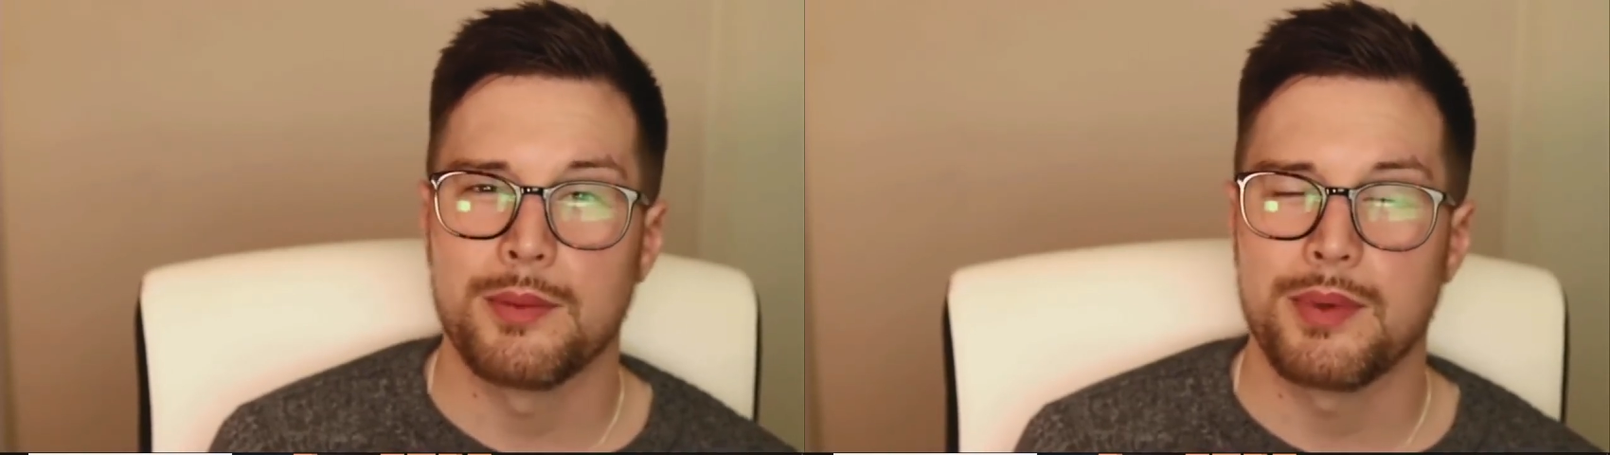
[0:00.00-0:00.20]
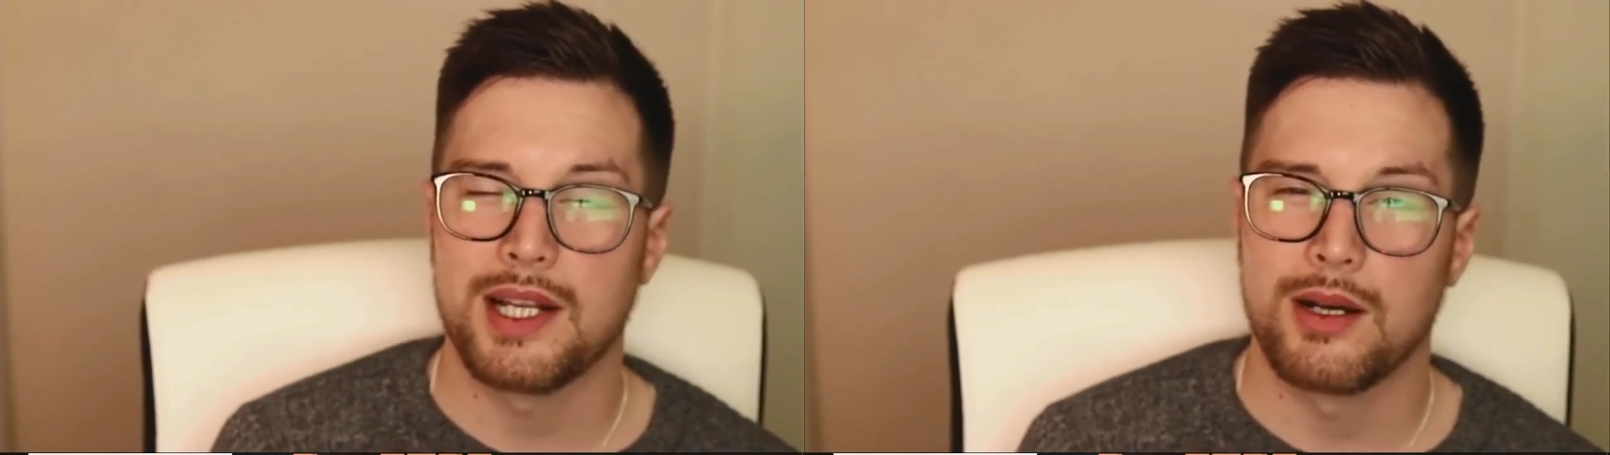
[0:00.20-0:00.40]

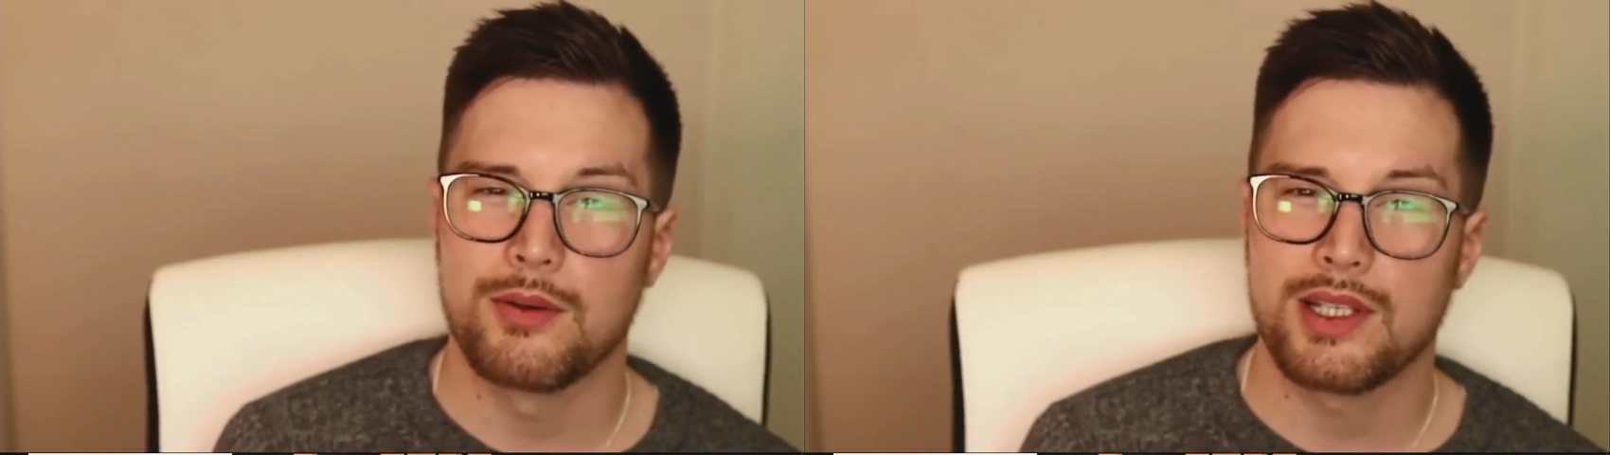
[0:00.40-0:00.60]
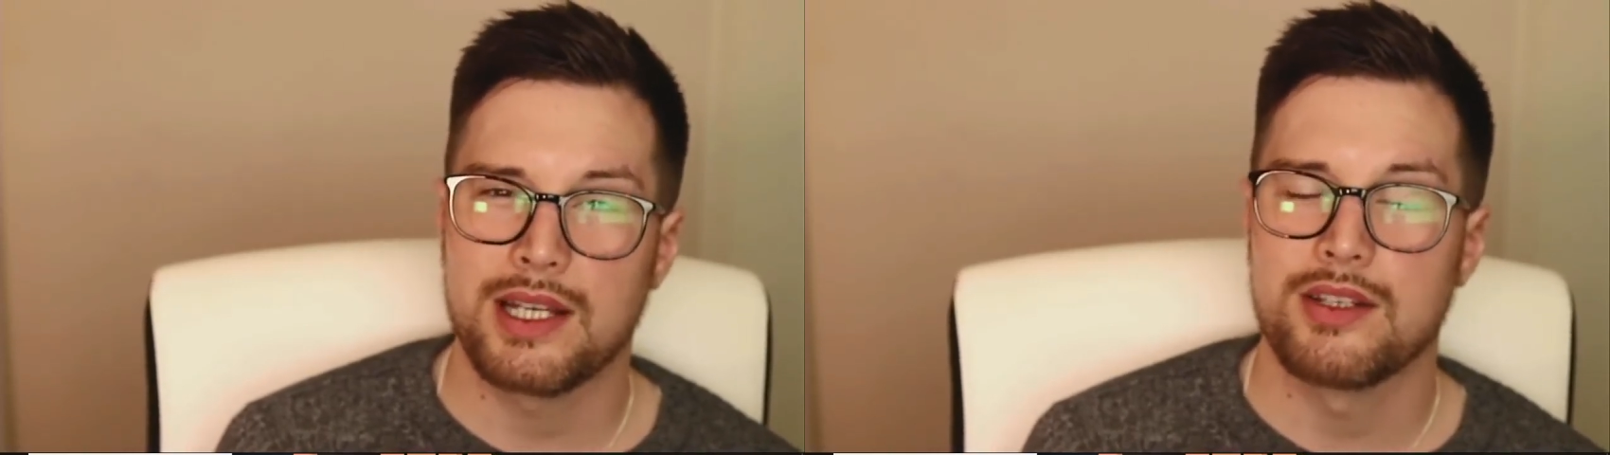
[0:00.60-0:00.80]
been
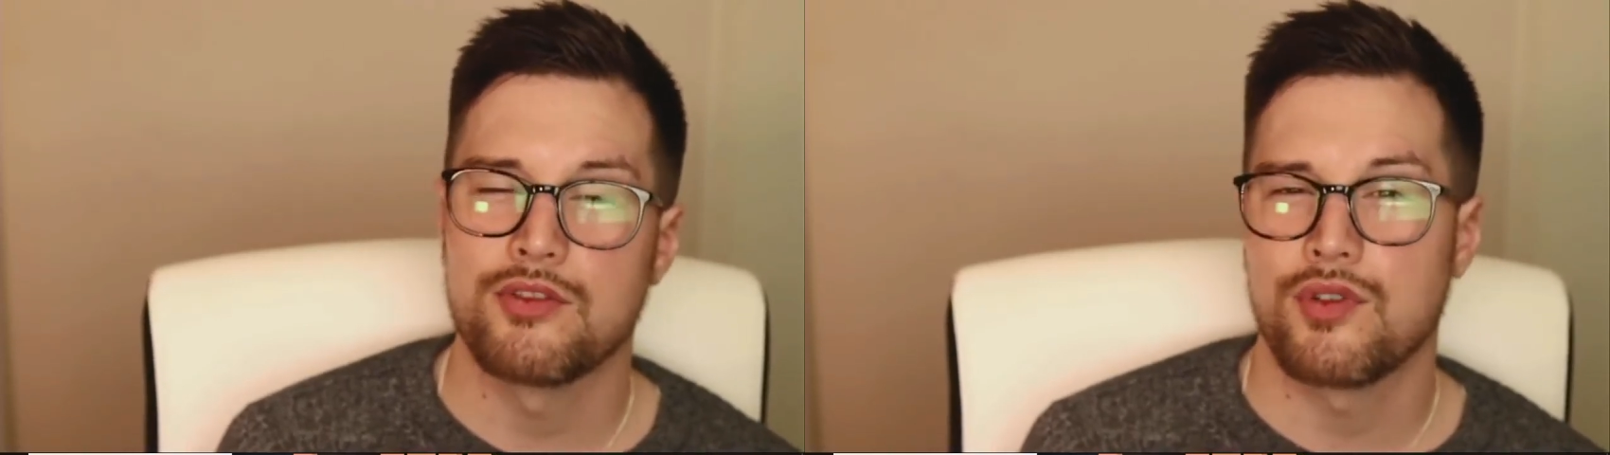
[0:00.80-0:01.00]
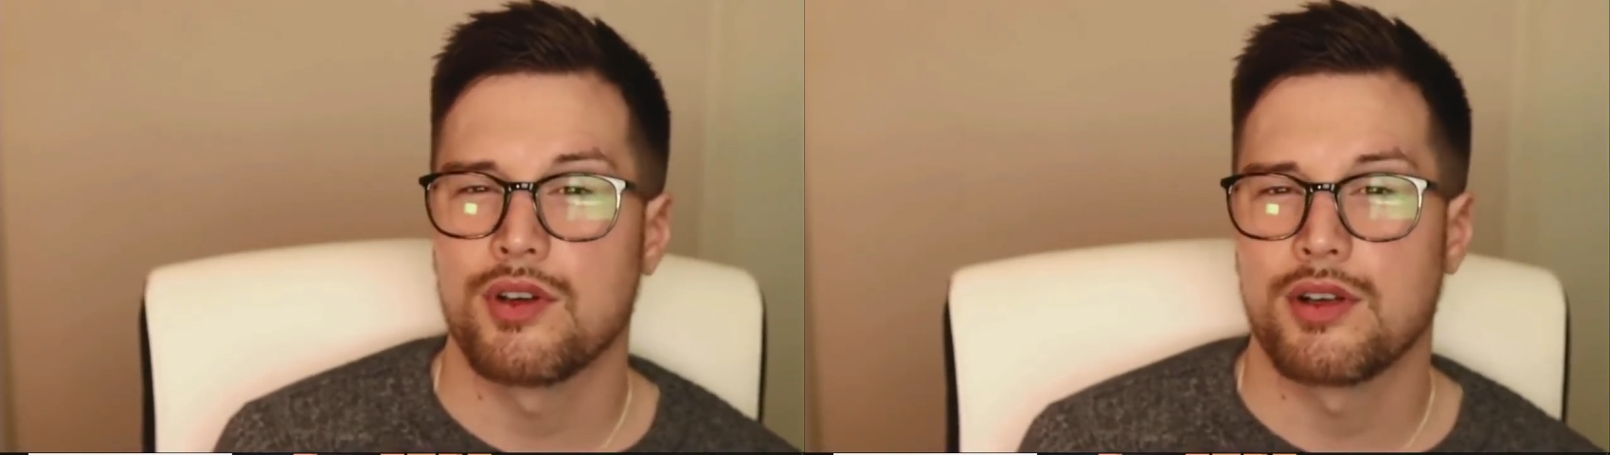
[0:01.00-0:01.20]
out getting
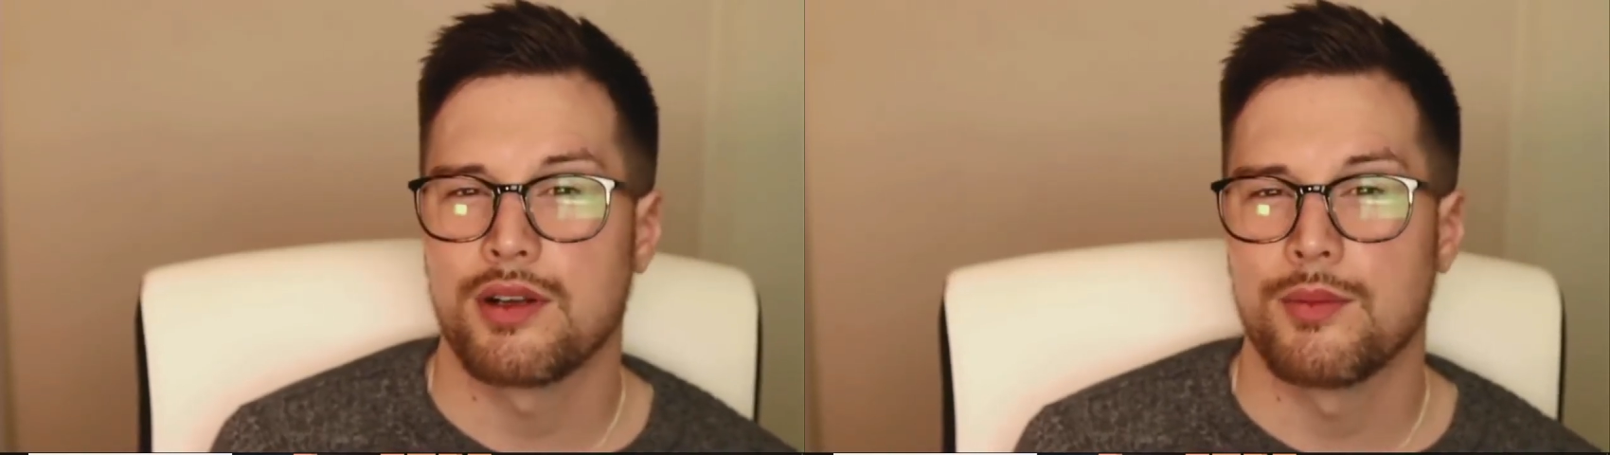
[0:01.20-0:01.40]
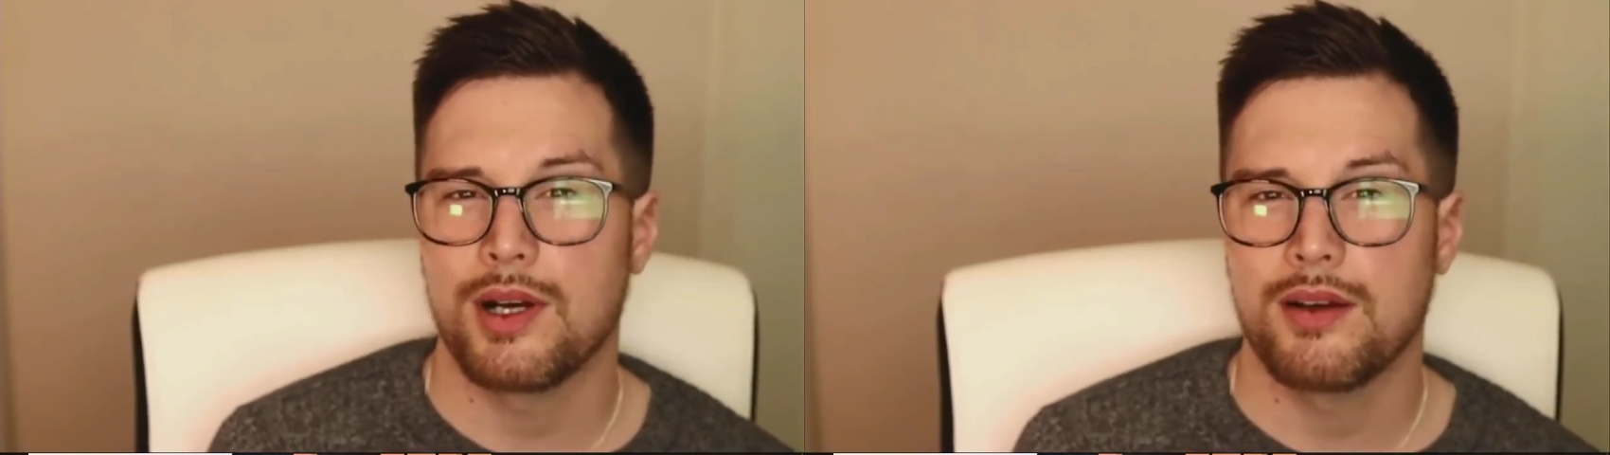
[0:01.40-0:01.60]
drunk
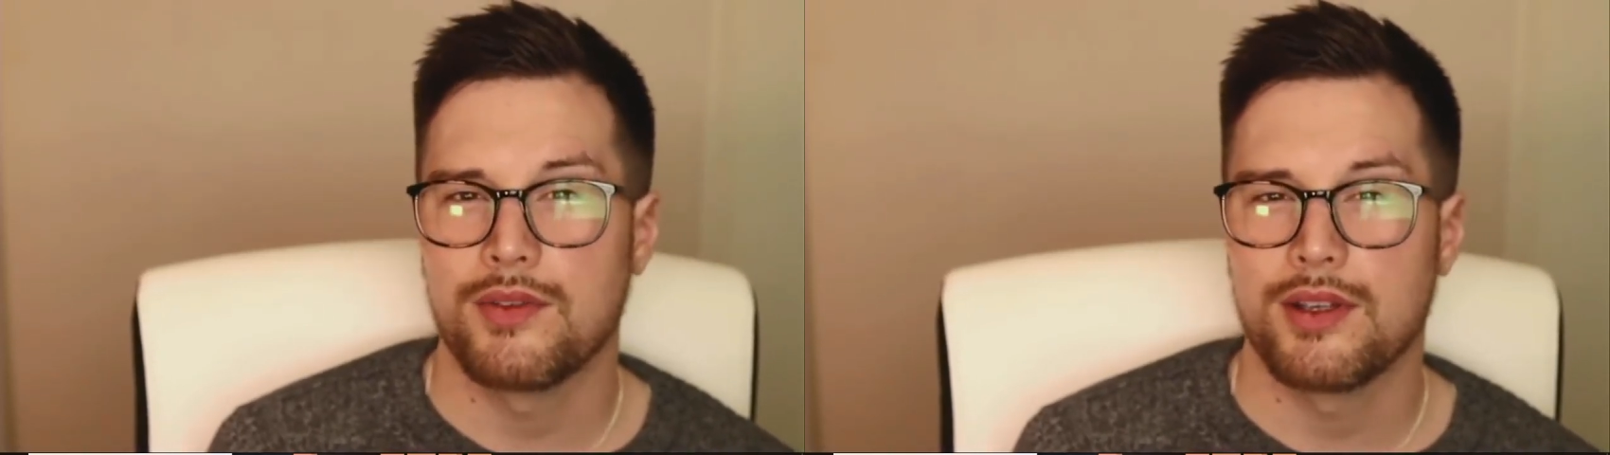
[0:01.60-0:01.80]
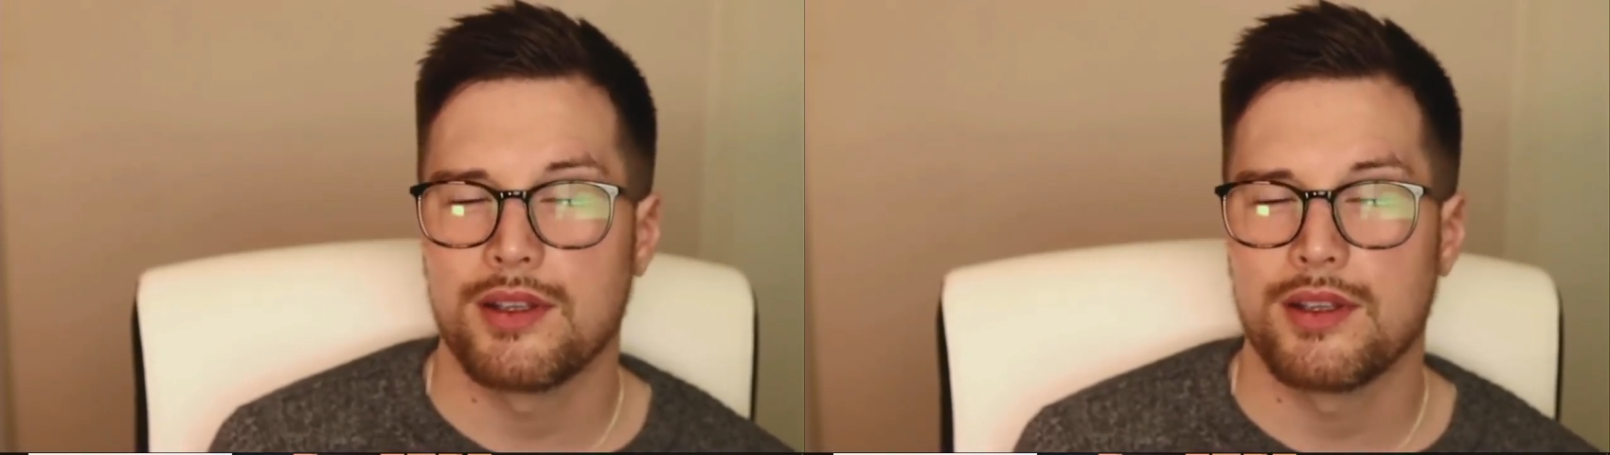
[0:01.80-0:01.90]
and what have you.